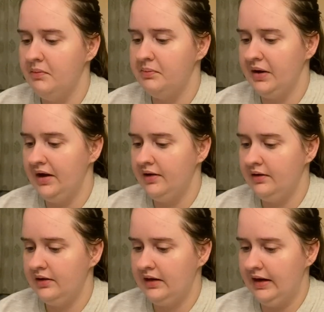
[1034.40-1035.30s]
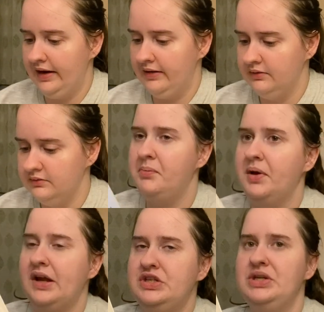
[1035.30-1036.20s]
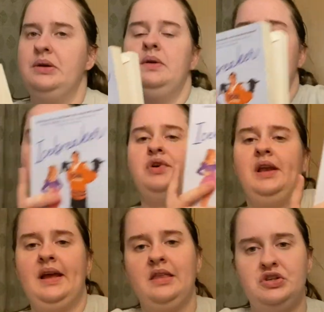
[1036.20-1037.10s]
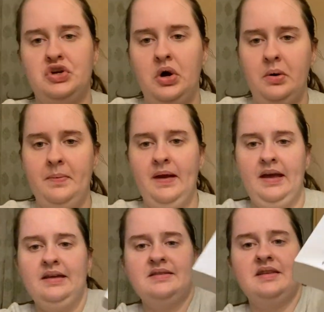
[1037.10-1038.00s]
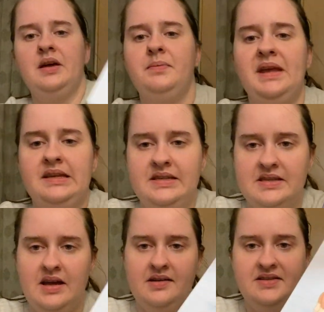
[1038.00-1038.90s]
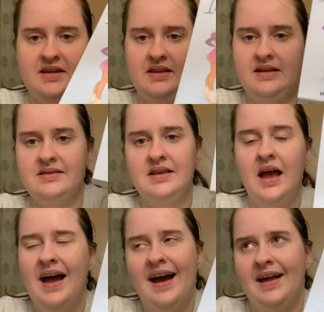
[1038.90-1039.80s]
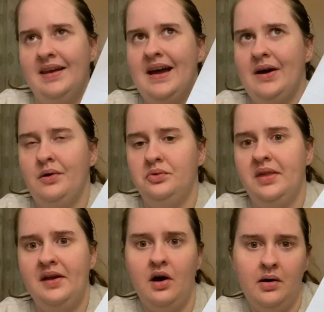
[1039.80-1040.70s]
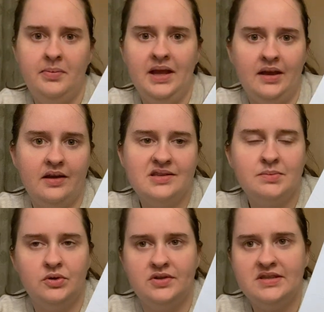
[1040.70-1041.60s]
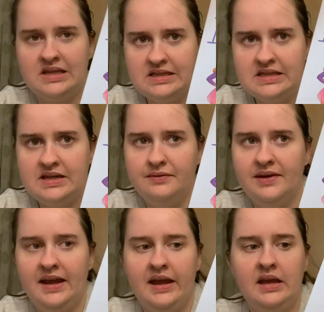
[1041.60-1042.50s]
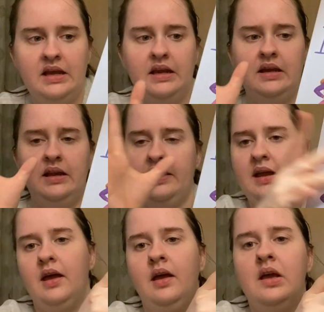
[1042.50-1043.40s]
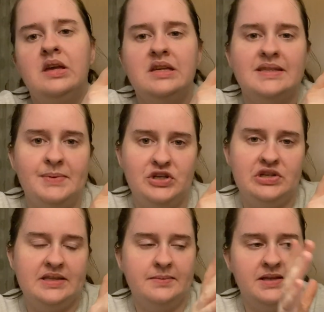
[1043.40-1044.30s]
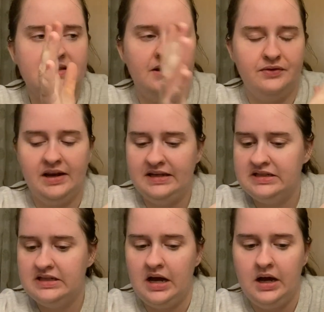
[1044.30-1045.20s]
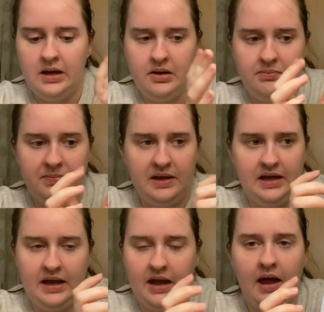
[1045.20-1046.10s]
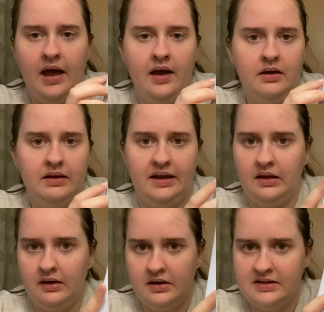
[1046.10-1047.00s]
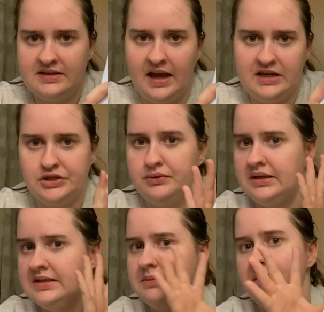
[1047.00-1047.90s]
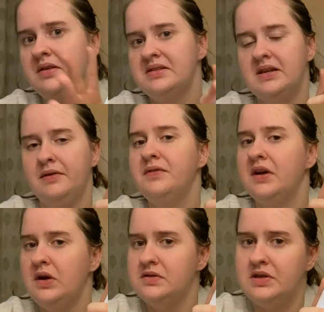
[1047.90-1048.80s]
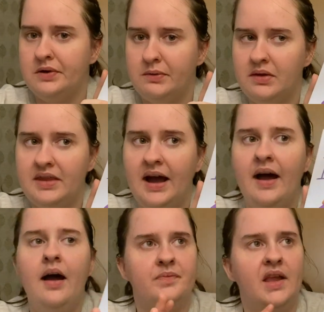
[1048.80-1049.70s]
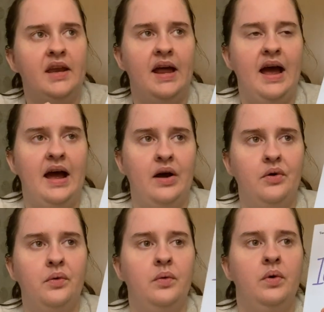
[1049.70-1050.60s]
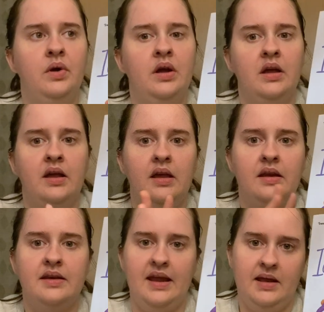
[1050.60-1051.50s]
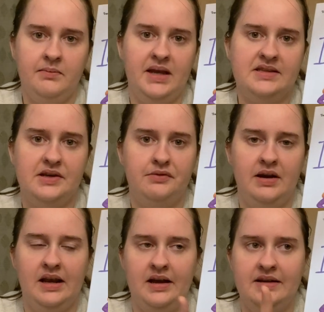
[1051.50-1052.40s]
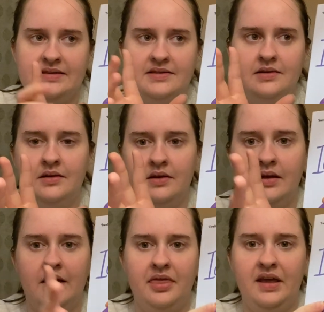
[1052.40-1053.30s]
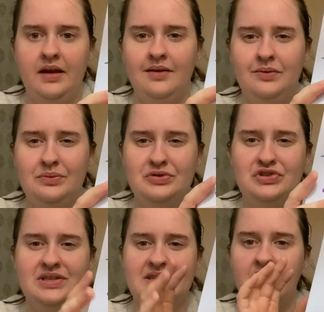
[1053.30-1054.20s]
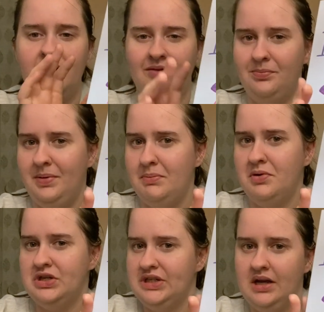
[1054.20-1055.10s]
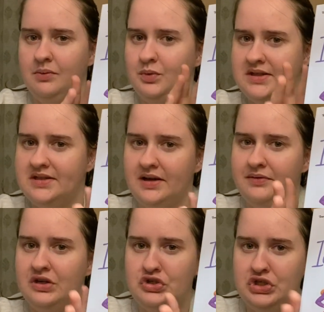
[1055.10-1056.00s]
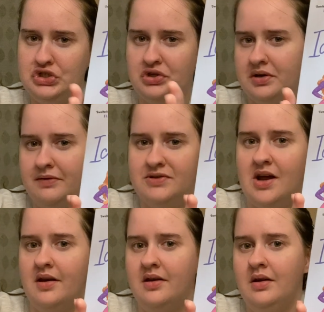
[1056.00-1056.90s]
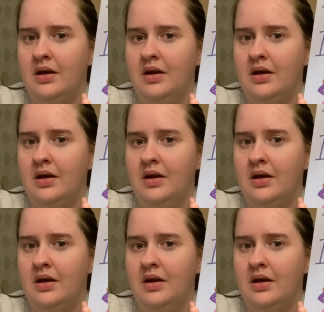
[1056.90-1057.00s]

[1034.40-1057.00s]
But yeah, but I do enjoy like the topics that are being discussed in this and how they are being explored sensitively, like, especially some of the stuff related to her being like an ice skater and some of the stuff that goes along with that, and how Nate makes her realize that she's kind of been putting up with stuff that she shouldn't have done